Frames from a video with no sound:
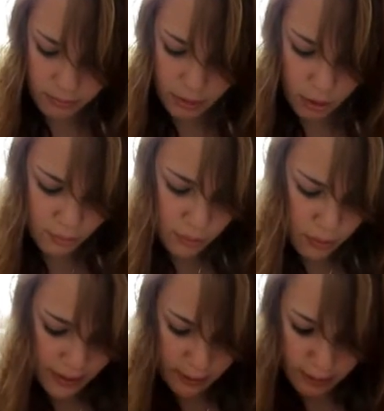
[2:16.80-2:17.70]
hope you
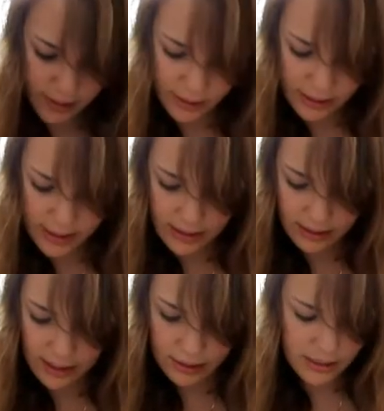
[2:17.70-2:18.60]
wear them proudly and
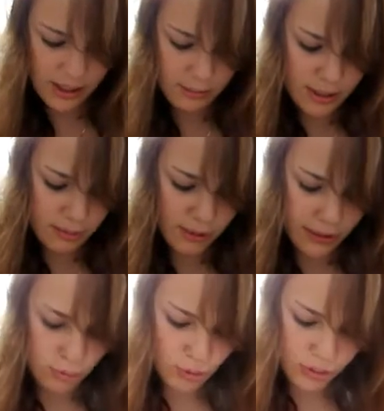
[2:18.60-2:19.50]
allow Tom's to bring
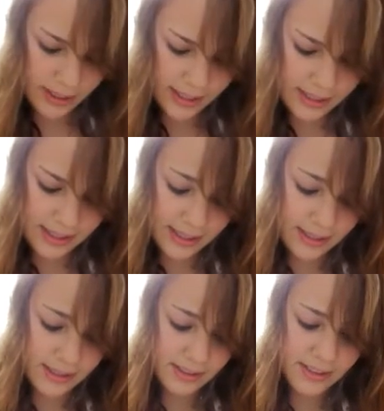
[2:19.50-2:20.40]
you joy as
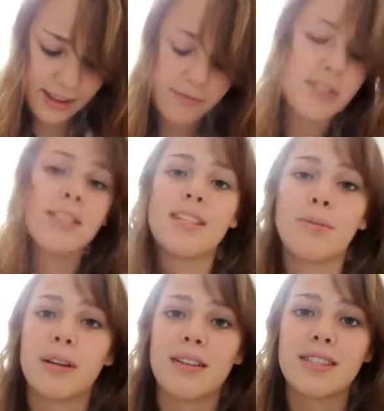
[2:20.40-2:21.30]
they have to
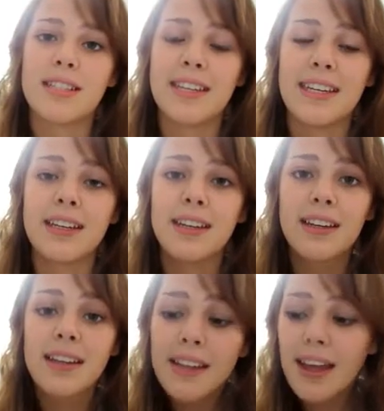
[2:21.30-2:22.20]
someone else in need.
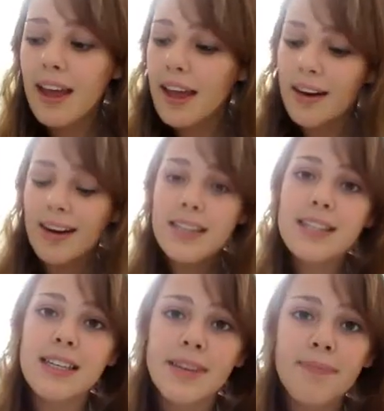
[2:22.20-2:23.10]
And
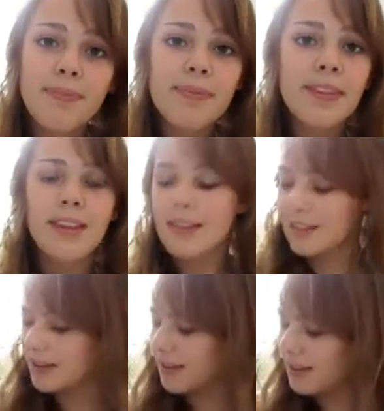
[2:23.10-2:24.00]
honestly,
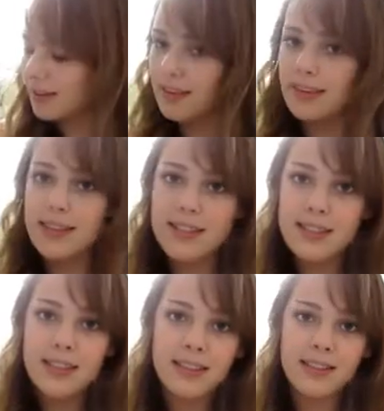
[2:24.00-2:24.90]

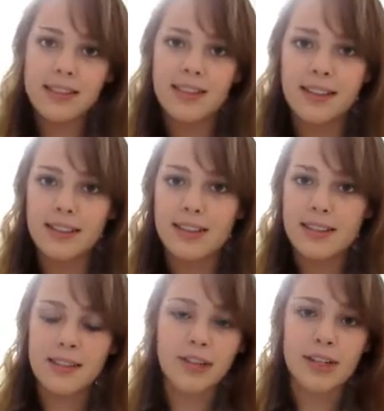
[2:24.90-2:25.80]
this is
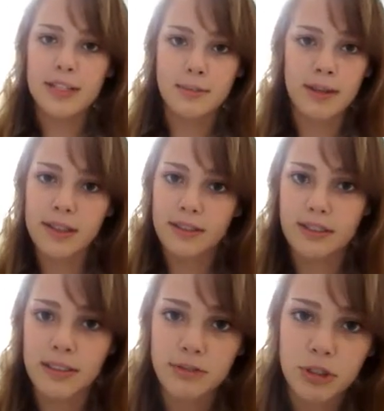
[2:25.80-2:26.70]
the greatest pair
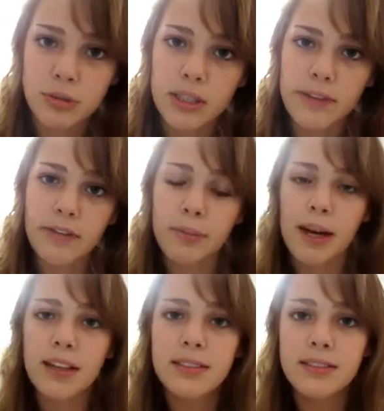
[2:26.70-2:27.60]
of shoes I've ever
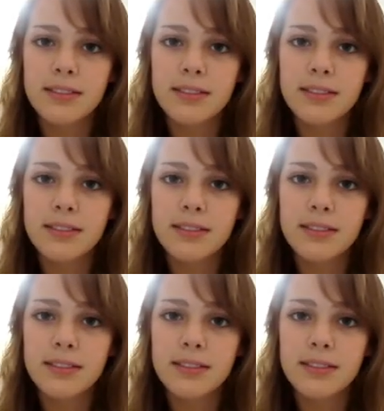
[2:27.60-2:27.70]
bought.